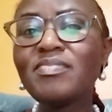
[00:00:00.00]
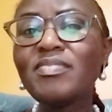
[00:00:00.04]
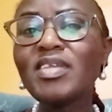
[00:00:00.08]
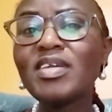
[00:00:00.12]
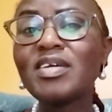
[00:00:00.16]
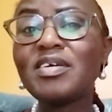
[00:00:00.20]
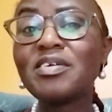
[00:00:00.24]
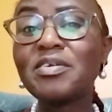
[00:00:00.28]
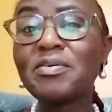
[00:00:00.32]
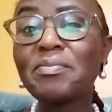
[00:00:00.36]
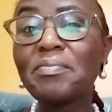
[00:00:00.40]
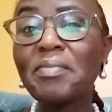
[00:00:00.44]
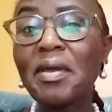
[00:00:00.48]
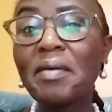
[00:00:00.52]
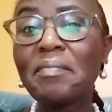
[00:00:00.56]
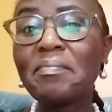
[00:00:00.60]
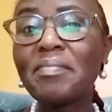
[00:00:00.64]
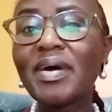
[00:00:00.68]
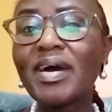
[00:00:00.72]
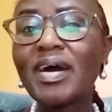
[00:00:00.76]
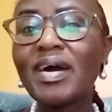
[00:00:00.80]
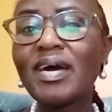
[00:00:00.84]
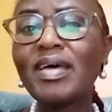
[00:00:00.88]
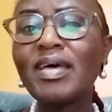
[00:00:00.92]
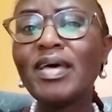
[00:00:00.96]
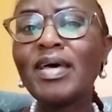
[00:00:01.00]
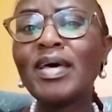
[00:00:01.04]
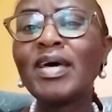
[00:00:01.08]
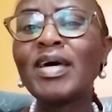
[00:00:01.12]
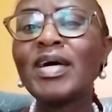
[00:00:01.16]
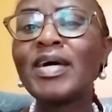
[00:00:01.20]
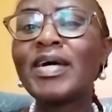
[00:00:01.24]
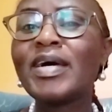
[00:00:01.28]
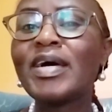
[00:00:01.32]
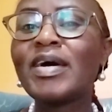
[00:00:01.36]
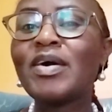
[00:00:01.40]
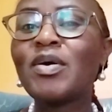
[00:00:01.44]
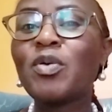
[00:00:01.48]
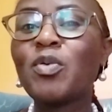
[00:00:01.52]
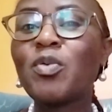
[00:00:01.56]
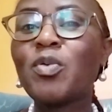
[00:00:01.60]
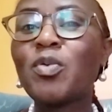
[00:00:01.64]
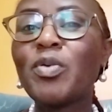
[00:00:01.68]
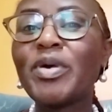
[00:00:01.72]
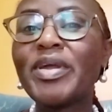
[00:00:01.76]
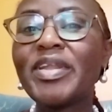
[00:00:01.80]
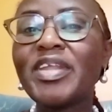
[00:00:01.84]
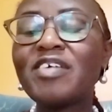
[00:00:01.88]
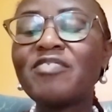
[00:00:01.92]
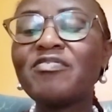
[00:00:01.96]
Remember,
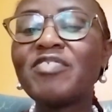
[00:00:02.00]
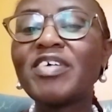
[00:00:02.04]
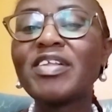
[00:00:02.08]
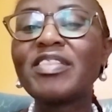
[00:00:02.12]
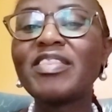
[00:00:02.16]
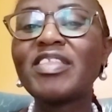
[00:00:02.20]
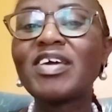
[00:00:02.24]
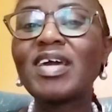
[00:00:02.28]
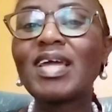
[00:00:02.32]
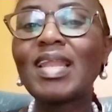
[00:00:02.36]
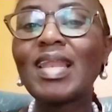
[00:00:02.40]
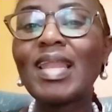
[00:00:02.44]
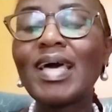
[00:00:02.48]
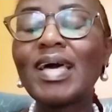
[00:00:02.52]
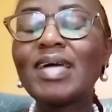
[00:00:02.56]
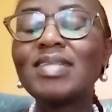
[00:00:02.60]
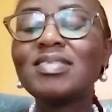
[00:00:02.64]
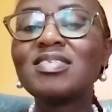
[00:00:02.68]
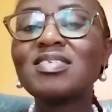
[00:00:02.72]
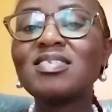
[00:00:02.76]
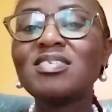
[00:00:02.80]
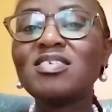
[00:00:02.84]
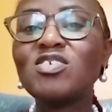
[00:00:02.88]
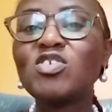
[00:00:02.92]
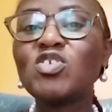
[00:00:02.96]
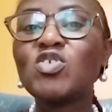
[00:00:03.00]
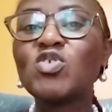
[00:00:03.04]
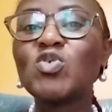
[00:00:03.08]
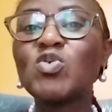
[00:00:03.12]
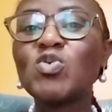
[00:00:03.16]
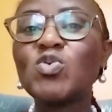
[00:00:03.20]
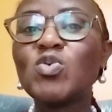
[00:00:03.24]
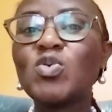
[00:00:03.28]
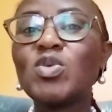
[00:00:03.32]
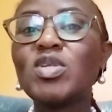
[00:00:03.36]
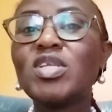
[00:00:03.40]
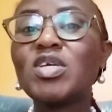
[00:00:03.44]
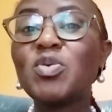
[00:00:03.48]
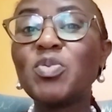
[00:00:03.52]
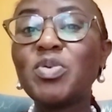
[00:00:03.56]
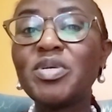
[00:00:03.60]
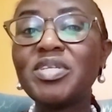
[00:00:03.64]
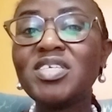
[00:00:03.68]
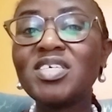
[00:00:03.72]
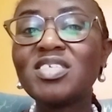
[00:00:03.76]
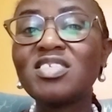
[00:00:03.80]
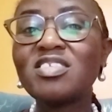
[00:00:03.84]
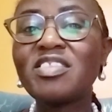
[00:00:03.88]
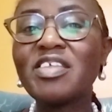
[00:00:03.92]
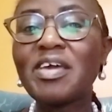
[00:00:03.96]
whenever the clients need to
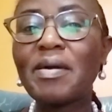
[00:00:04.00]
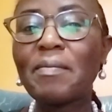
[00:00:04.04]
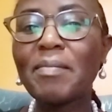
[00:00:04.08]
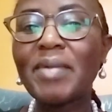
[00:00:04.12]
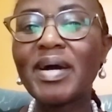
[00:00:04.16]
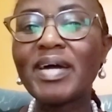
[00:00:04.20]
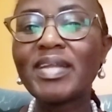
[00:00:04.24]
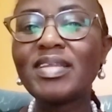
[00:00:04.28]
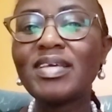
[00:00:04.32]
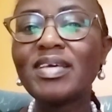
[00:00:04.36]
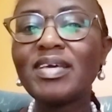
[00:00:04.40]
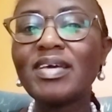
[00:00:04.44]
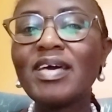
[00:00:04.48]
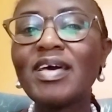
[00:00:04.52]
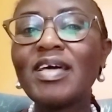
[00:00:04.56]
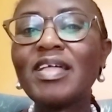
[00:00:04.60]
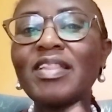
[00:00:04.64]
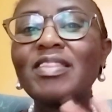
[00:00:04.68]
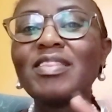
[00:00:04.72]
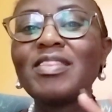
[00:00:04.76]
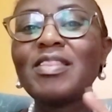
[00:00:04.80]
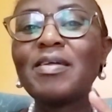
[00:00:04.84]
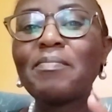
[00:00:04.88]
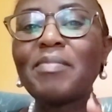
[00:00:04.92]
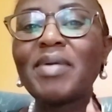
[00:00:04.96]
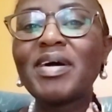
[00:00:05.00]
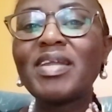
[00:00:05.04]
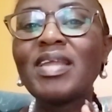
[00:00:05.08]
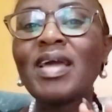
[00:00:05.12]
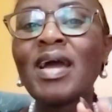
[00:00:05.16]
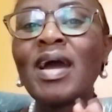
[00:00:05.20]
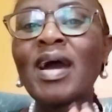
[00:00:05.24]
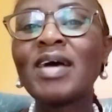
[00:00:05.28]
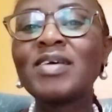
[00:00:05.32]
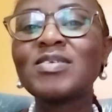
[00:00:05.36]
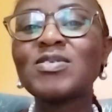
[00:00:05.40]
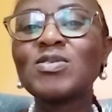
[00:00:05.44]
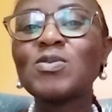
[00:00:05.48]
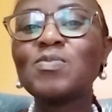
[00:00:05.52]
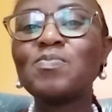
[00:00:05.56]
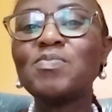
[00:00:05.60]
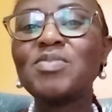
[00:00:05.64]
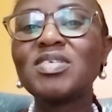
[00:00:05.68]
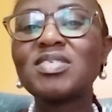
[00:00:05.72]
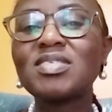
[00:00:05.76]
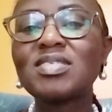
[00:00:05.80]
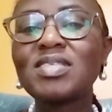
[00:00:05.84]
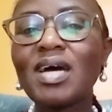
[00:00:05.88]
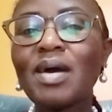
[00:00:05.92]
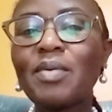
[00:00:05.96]
liquidate their money, the money has to
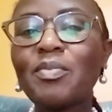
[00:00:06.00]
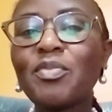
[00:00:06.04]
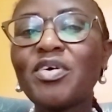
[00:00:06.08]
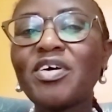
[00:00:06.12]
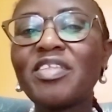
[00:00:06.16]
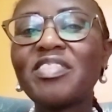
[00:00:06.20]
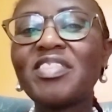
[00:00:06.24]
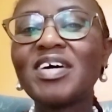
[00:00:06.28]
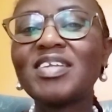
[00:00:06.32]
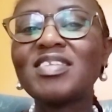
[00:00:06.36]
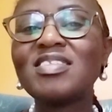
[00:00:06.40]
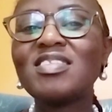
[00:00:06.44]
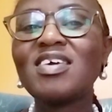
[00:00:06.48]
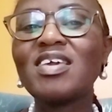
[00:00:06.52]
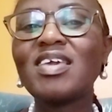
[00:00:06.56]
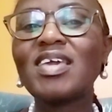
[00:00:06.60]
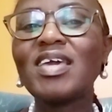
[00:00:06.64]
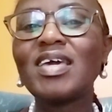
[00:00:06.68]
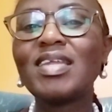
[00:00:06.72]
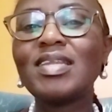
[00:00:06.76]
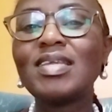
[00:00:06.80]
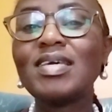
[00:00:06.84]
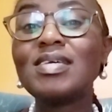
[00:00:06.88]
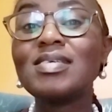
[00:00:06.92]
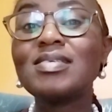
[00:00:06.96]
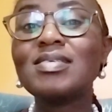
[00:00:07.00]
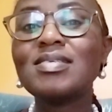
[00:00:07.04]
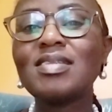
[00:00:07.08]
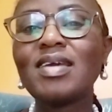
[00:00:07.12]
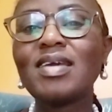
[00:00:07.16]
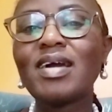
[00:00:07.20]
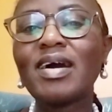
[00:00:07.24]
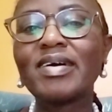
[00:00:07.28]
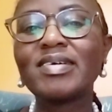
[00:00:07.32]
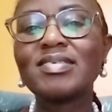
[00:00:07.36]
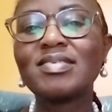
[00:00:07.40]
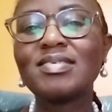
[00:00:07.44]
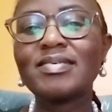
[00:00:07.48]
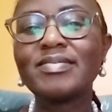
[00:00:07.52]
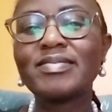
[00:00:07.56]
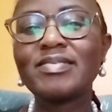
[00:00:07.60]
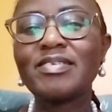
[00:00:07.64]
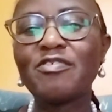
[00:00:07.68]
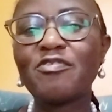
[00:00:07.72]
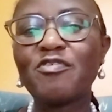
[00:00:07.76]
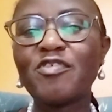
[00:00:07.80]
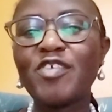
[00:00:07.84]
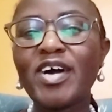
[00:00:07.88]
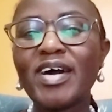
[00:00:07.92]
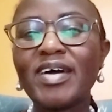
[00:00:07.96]
be somewhere that they can easily access
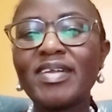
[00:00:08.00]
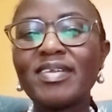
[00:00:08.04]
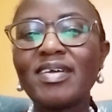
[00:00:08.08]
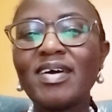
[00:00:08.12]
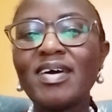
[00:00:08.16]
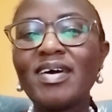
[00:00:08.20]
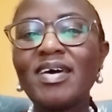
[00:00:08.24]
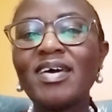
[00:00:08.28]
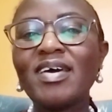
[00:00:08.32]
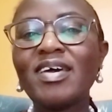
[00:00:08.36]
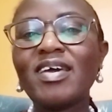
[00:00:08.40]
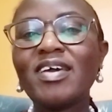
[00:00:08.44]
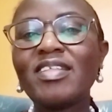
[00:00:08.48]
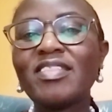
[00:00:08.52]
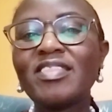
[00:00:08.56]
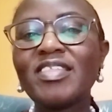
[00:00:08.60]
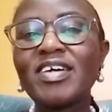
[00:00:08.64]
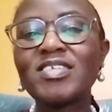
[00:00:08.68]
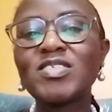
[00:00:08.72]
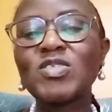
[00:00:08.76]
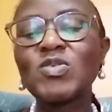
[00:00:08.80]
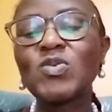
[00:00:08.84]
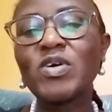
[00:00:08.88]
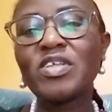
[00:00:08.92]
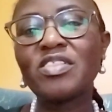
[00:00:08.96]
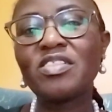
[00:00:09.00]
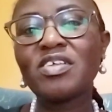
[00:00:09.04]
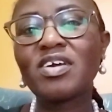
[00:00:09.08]
the fund, and that's where the